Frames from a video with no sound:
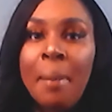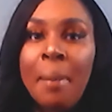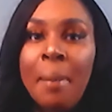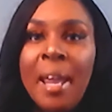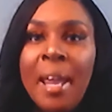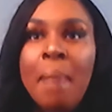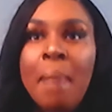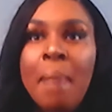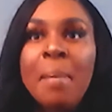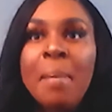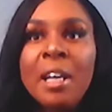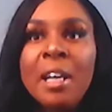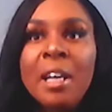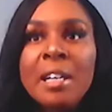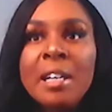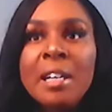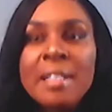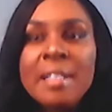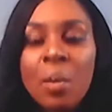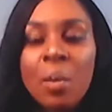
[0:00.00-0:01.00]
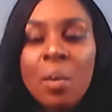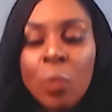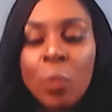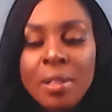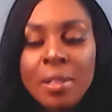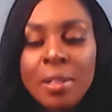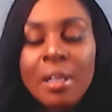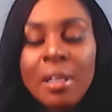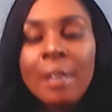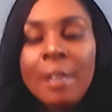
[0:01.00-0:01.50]
And because I
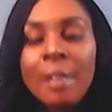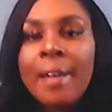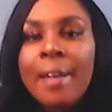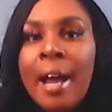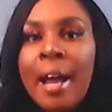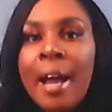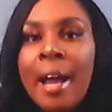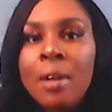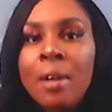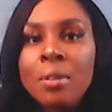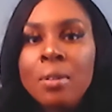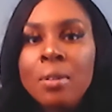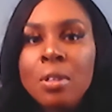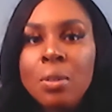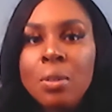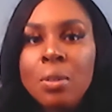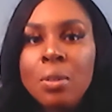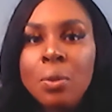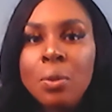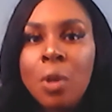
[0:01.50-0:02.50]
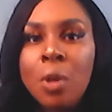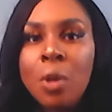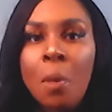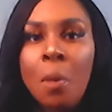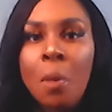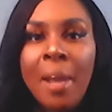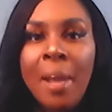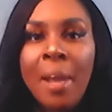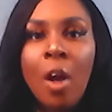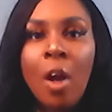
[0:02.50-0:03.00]
wasn't allowed to go
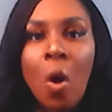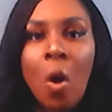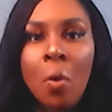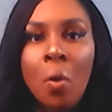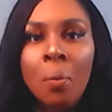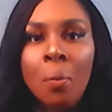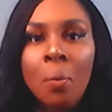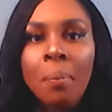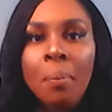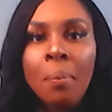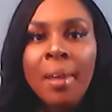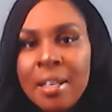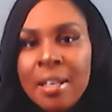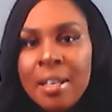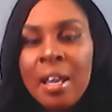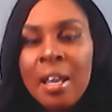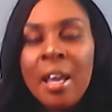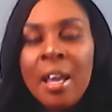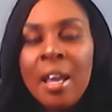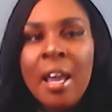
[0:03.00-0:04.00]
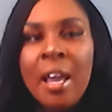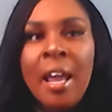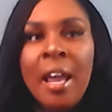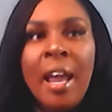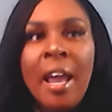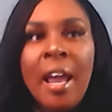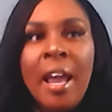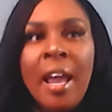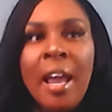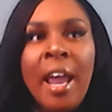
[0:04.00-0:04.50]
back home
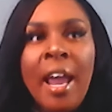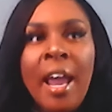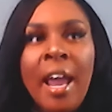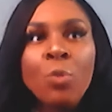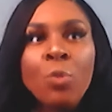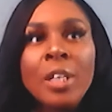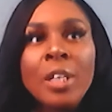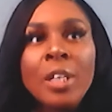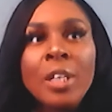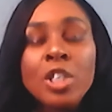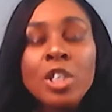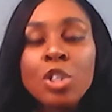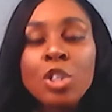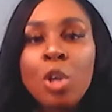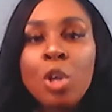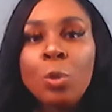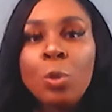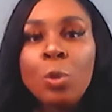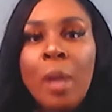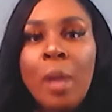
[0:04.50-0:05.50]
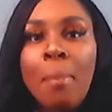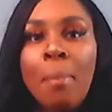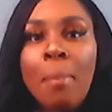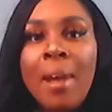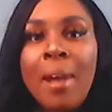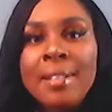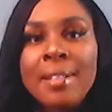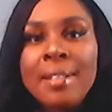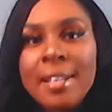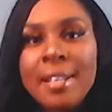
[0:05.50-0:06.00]
and really just go through that
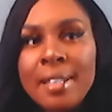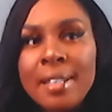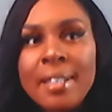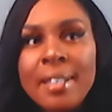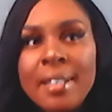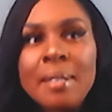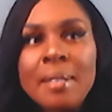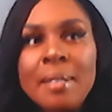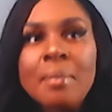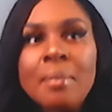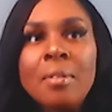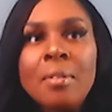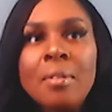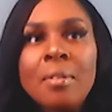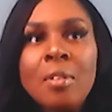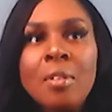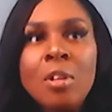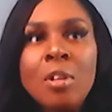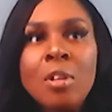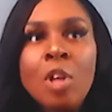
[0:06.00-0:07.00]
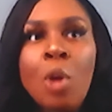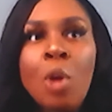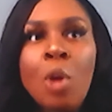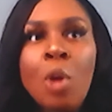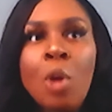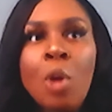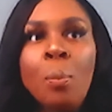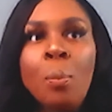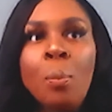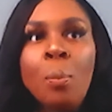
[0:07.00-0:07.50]
process, because, you know,
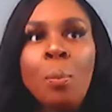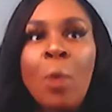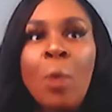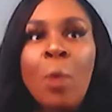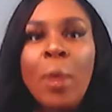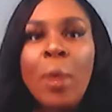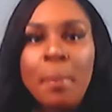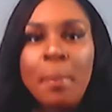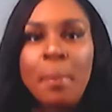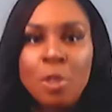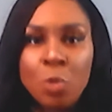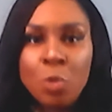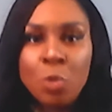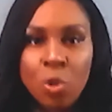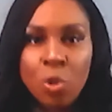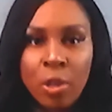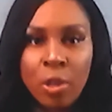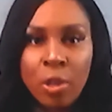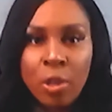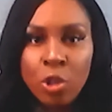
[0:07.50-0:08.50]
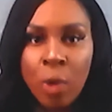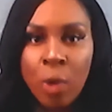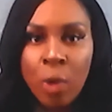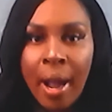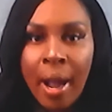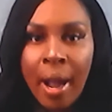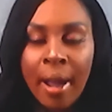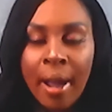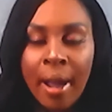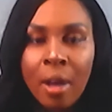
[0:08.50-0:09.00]
my rapist was on
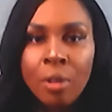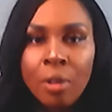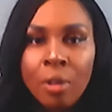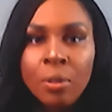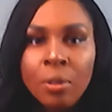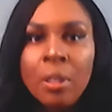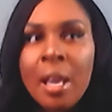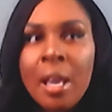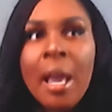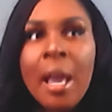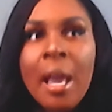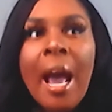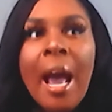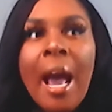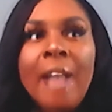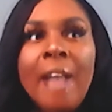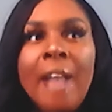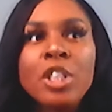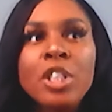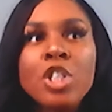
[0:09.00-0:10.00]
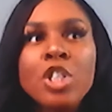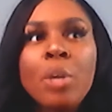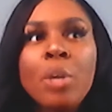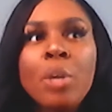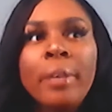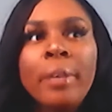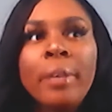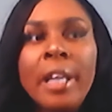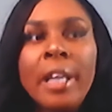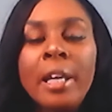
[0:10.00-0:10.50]
trial, I just don't
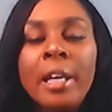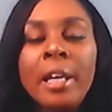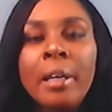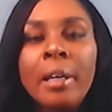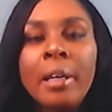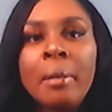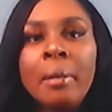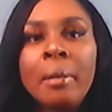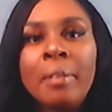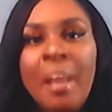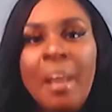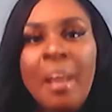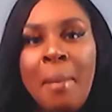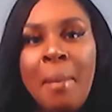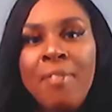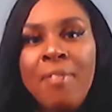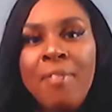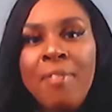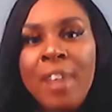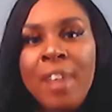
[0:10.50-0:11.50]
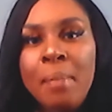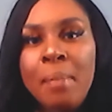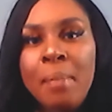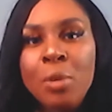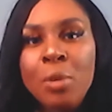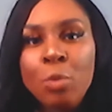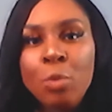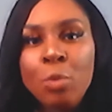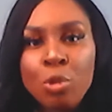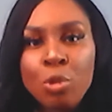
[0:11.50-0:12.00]
think that my family
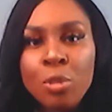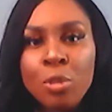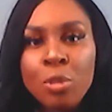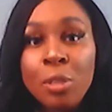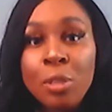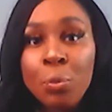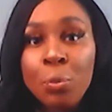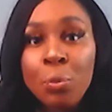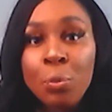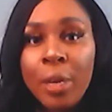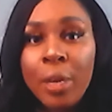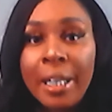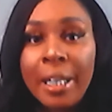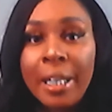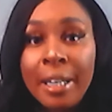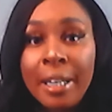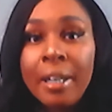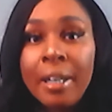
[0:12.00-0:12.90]
was really ready